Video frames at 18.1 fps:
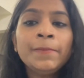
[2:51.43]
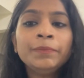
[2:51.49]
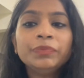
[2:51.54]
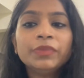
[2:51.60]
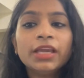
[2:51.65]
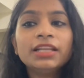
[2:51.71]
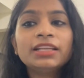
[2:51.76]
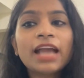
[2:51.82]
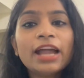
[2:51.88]

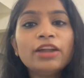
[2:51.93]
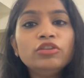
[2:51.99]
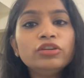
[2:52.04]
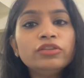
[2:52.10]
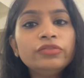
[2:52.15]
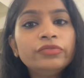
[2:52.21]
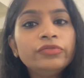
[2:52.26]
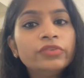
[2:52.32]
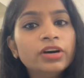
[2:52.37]
it kind
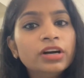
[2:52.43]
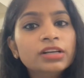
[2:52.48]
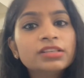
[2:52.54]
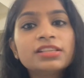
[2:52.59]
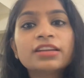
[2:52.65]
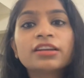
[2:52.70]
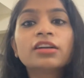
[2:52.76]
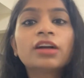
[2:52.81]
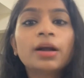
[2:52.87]
of
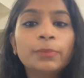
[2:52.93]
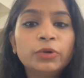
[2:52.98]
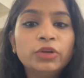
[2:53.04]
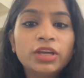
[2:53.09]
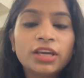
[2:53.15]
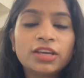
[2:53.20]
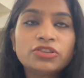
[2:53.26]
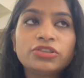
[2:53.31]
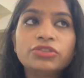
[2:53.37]
works like a
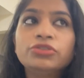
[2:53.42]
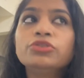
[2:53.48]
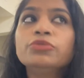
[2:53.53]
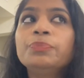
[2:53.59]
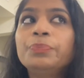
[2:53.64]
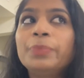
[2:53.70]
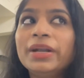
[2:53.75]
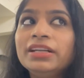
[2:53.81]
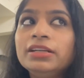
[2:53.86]
communication. To
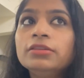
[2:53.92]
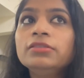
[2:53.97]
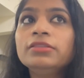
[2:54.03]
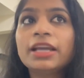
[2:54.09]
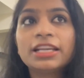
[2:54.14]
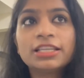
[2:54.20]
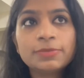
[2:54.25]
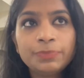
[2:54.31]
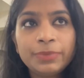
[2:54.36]
better
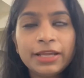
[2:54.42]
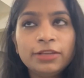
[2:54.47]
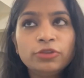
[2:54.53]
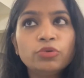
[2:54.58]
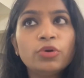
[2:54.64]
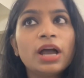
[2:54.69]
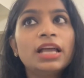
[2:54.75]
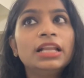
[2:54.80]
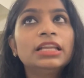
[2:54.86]
explain
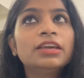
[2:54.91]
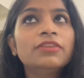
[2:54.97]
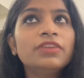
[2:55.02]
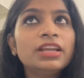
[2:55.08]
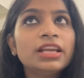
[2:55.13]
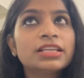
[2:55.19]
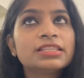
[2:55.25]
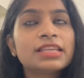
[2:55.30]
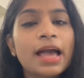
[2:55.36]
you, I'll give
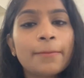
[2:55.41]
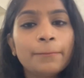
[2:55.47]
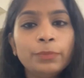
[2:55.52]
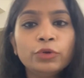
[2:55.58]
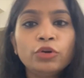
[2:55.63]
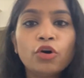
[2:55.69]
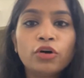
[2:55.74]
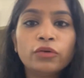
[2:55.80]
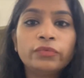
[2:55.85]
an
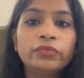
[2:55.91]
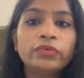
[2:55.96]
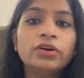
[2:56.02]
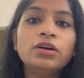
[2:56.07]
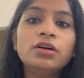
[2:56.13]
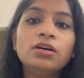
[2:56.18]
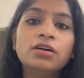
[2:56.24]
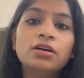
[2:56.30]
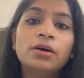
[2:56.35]
example of
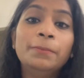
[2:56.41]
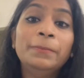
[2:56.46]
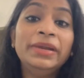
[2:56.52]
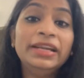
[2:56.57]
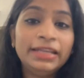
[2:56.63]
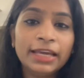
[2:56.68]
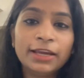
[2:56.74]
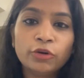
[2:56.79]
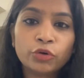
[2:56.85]
a
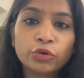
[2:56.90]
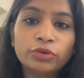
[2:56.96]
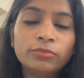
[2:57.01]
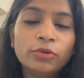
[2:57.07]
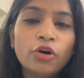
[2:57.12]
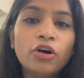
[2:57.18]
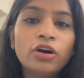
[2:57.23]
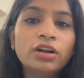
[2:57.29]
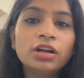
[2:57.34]
meeting room
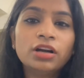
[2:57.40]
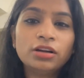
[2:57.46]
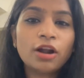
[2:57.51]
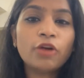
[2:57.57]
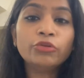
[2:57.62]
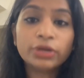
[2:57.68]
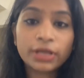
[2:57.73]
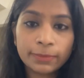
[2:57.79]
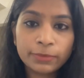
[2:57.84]
or a
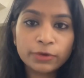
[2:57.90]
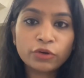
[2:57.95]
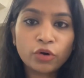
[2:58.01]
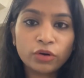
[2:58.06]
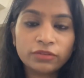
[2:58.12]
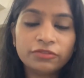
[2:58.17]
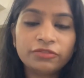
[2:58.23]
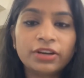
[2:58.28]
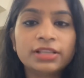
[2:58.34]
roundtable
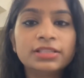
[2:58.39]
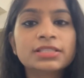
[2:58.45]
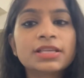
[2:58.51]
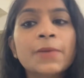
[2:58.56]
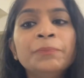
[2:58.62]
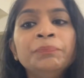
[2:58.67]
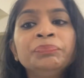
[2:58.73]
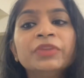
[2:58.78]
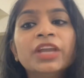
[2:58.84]
conference.
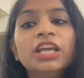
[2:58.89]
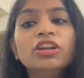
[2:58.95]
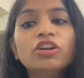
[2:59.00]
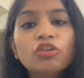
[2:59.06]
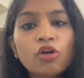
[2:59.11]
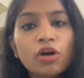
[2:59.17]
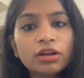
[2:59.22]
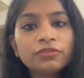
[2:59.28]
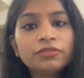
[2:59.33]
In
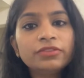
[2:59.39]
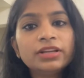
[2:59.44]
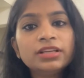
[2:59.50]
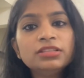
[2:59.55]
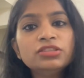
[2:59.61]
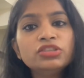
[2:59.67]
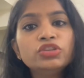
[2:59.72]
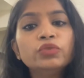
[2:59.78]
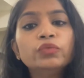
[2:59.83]
a
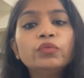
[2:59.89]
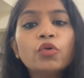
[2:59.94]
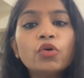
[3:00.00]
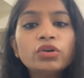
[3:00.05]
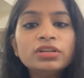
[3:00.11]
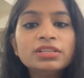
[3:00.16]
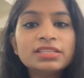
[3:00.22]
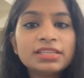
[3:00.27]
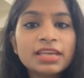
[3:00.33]
conference, you
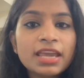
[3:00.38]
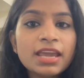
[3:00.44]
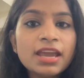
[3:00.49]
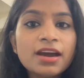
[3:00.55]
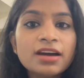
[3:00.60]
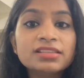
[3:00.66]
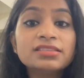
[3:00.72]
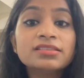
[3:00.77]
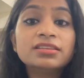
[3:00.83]
won't say
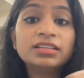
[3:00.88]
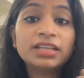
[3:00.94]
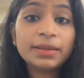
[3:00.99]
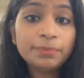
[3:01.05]
a certain